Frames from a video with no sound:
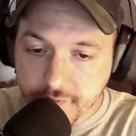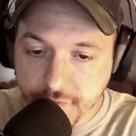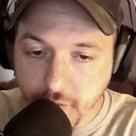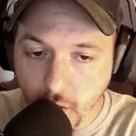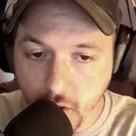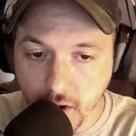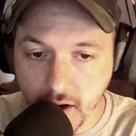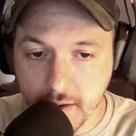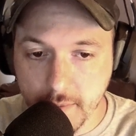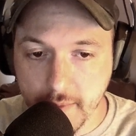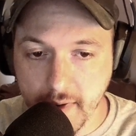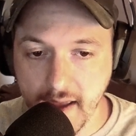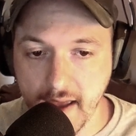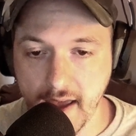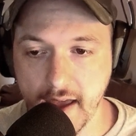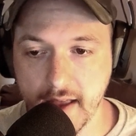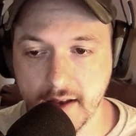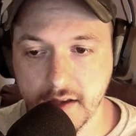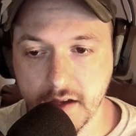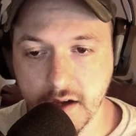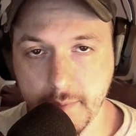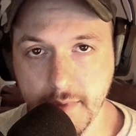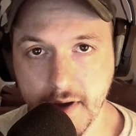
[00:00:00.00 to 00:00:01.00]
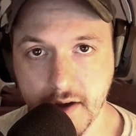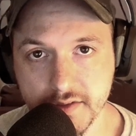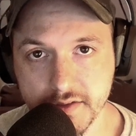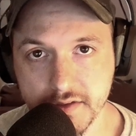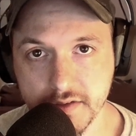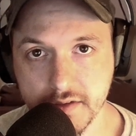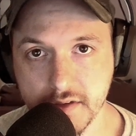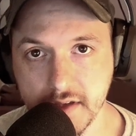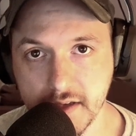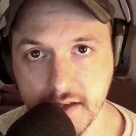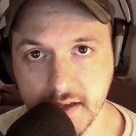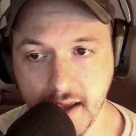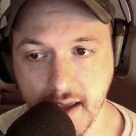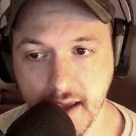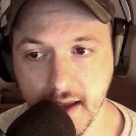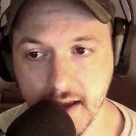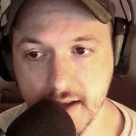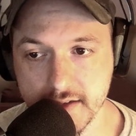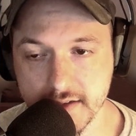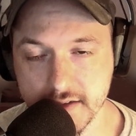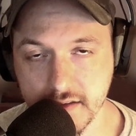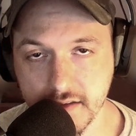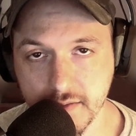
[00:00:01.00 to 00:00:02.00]
form and come out to the
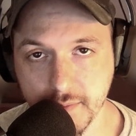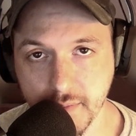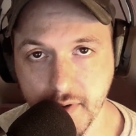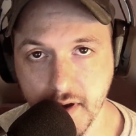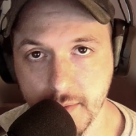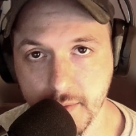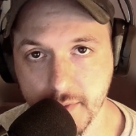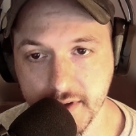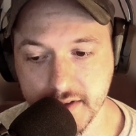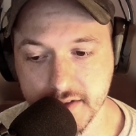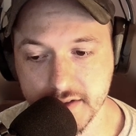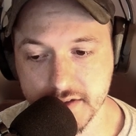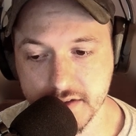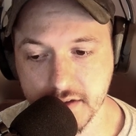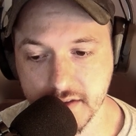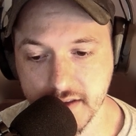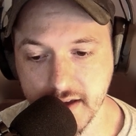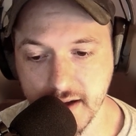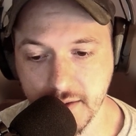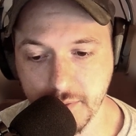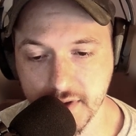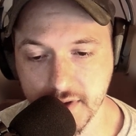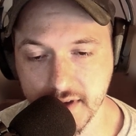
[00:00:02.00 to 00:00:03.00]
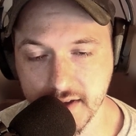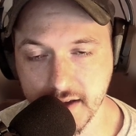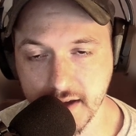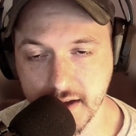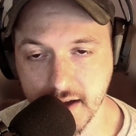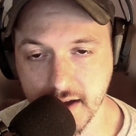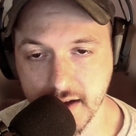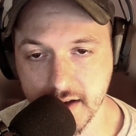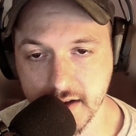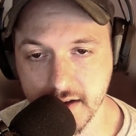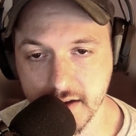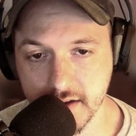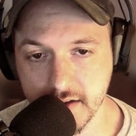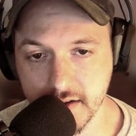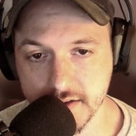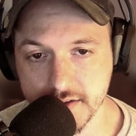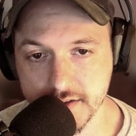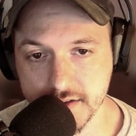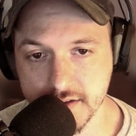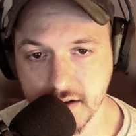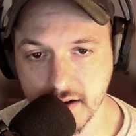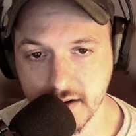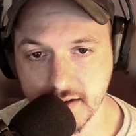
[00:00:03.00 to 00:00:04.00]
hands of the public so that we can
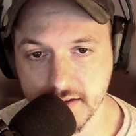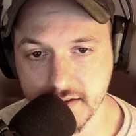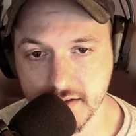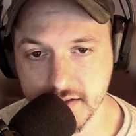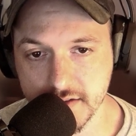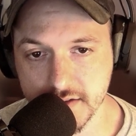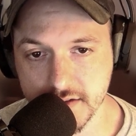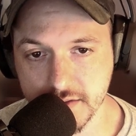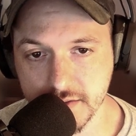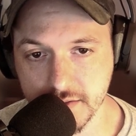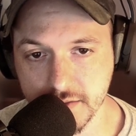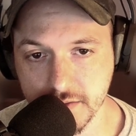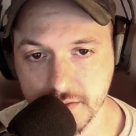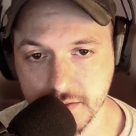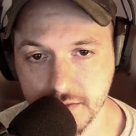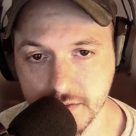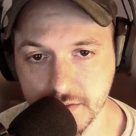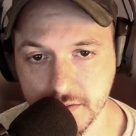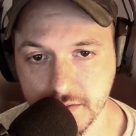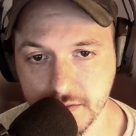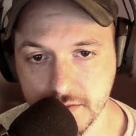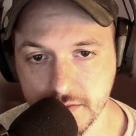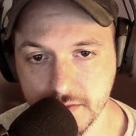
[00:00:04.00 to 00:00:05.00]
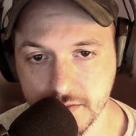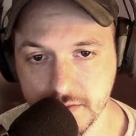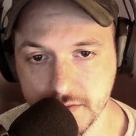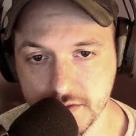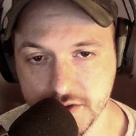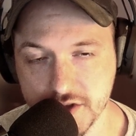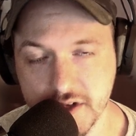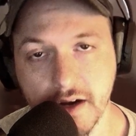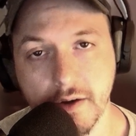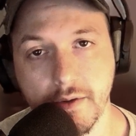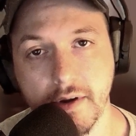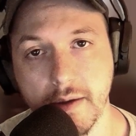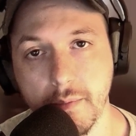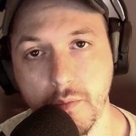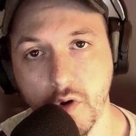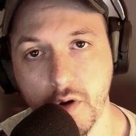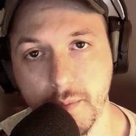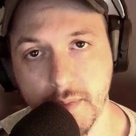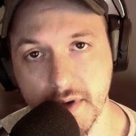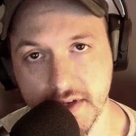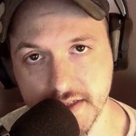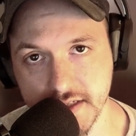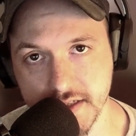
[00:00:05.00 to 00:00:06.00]
start to generate
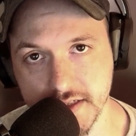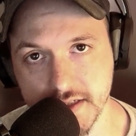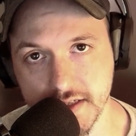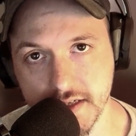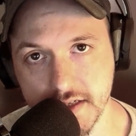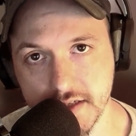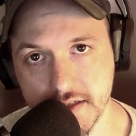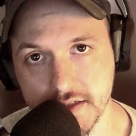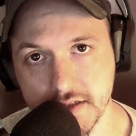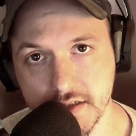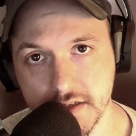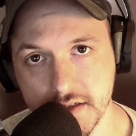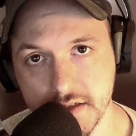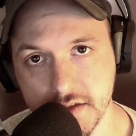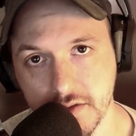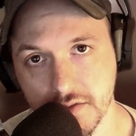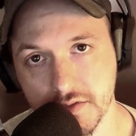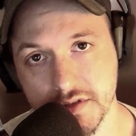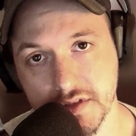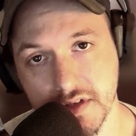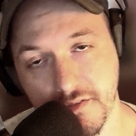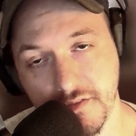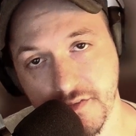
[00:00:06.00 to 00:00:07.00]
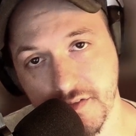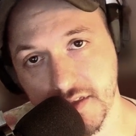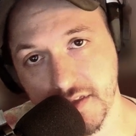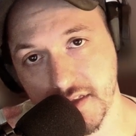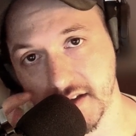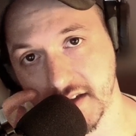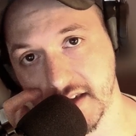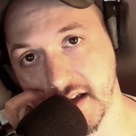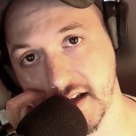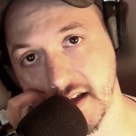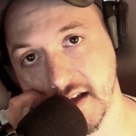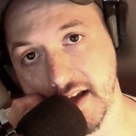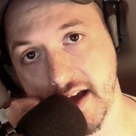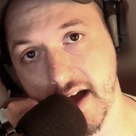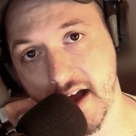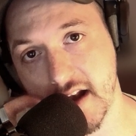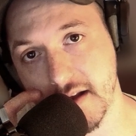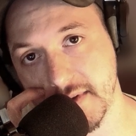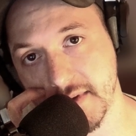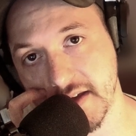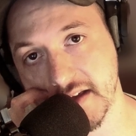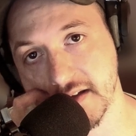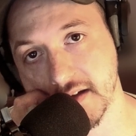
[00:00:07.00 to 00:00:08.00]
more businesses. So stuff in the gig
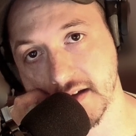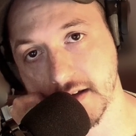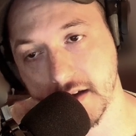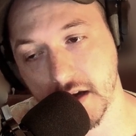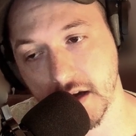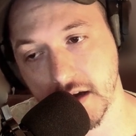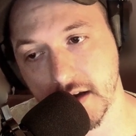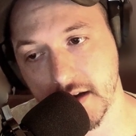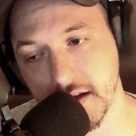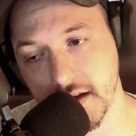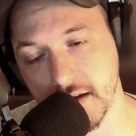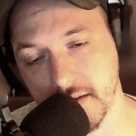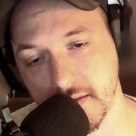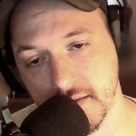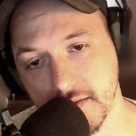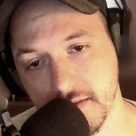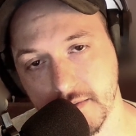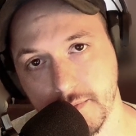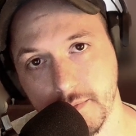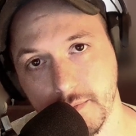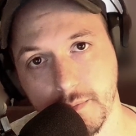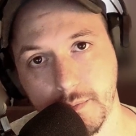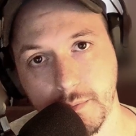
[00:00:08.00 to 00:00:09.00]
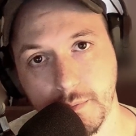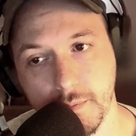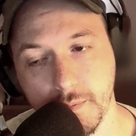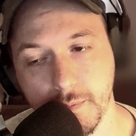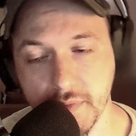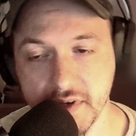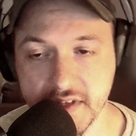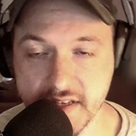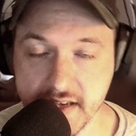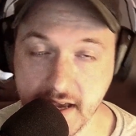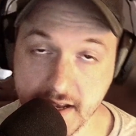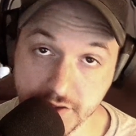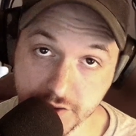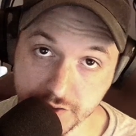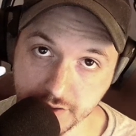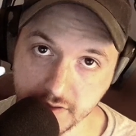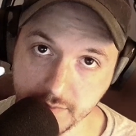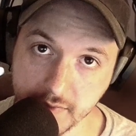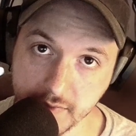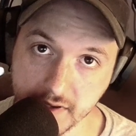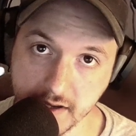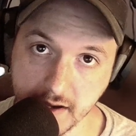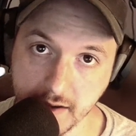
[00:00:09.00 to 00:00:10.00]
economy can
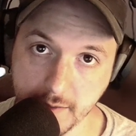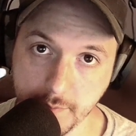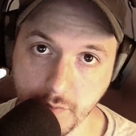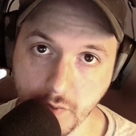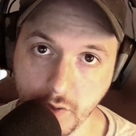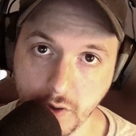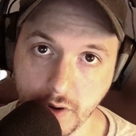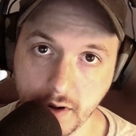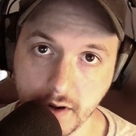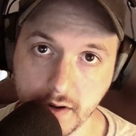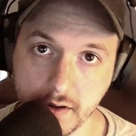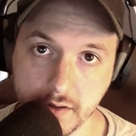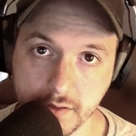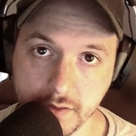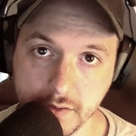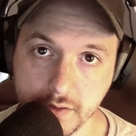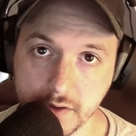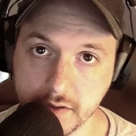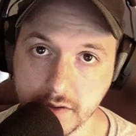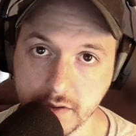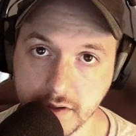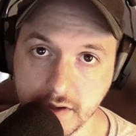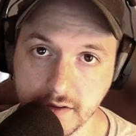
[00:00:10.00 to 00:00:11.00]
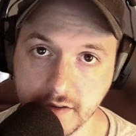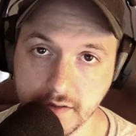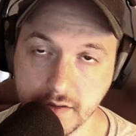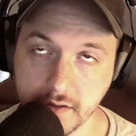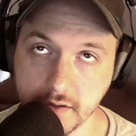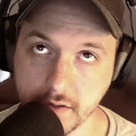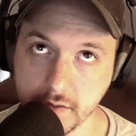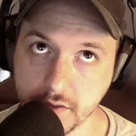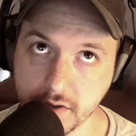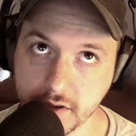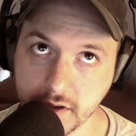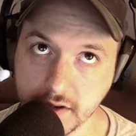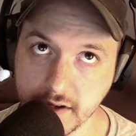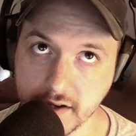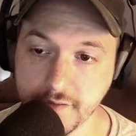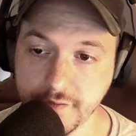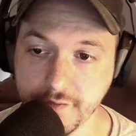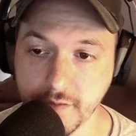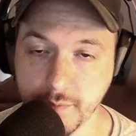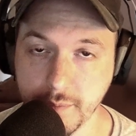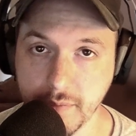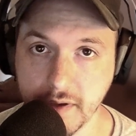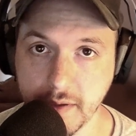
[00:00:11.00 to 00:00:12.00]
potentially become more lucrative,
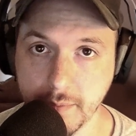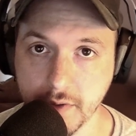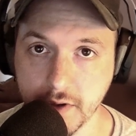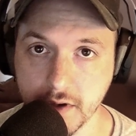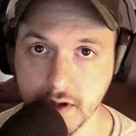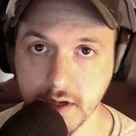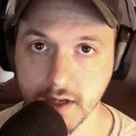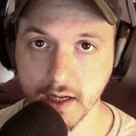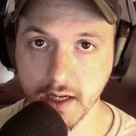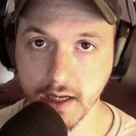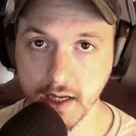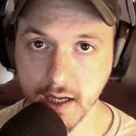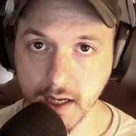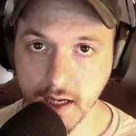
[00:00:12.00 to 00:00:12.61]
lucrative for people